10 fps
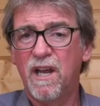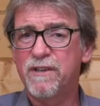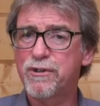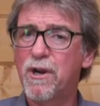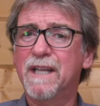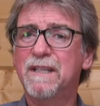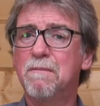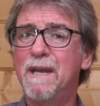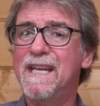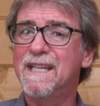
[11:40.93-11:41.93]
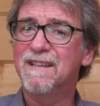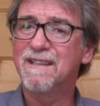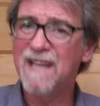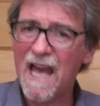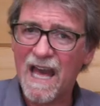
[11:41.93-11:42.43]
and tried them in
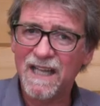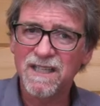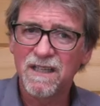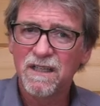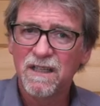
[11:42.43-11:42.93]
that.